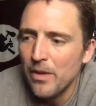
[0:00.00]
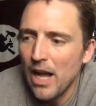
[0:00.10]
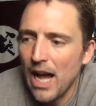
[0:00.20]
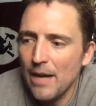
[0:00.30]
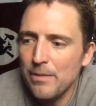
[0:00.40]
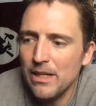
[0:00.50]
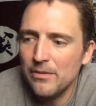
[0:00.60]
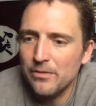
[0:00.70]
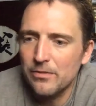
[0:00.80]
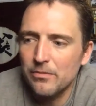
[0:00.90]
I'm in
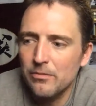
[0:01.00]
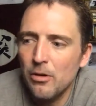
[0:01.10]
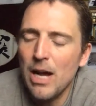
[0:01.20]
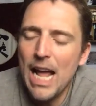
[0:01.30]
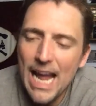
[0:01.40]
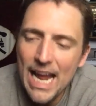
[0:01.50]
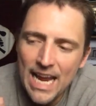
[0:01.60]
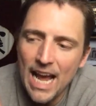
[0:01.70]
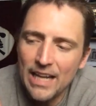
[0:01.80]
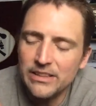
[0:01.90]
a, well,
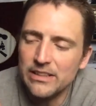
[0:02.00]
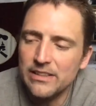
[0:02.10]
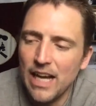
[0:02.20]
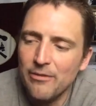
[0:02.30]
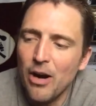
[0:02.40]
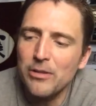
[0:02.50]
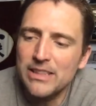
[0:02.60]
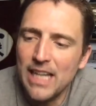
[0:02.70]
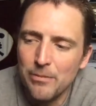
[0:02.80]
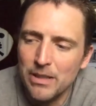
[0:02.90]
A, I've
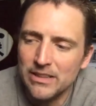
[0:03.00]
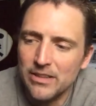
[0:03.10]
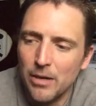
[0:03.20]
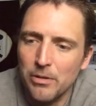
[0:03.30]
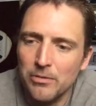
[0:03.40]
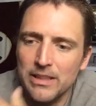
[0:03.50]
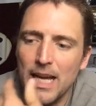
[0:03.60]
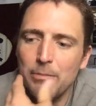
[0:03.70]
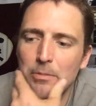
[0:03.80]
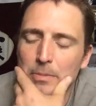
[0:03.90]
always kind of been stubborn with
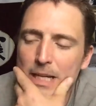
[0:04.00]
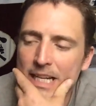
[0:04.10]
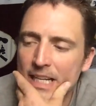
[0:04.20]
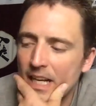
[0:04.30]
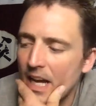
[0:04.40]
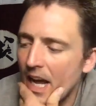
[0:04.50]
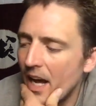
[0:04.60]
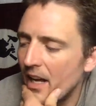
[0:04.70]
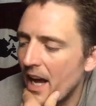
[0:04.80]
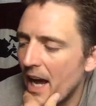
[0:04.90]
that, but B,
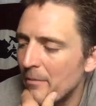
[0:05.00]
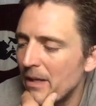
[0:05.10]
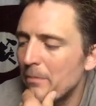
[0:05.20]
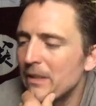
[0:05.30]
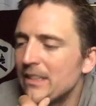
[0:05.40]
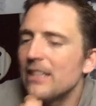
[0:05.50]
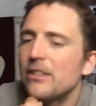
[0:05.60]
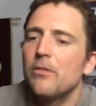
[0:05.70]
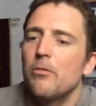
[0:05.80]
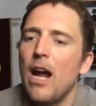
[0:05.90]
I'm in a
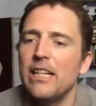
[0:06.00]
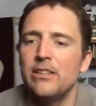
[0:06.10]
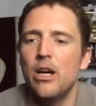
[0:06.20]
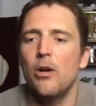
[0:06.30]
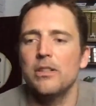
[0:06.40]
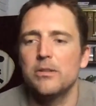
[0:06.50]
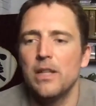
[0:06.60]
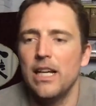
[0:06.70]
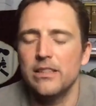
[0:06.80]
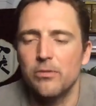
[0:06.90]
position where I know
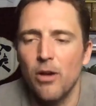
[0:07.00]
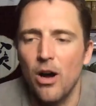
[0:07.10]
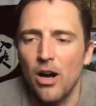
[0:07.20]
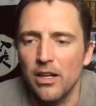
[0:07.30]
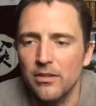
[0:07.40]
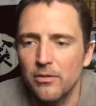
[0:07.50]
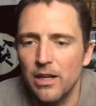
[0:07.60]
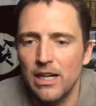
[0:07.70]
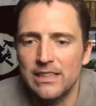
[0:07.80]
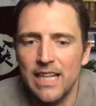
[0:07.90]
it's wrong,
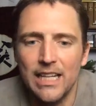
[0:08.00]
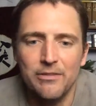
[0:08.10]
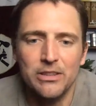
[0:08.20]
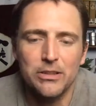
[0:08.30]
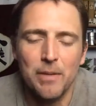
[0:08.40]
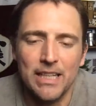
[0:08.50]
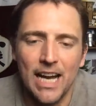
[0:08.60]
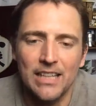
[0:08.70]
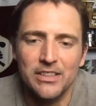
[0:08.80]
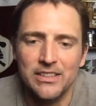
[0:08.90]
where it's not even just my
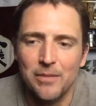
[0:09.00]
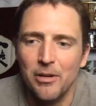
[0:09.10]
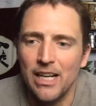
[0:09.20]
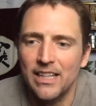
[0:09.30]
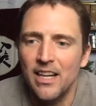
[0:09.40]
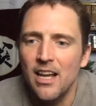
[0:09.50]
conscience. I'm like,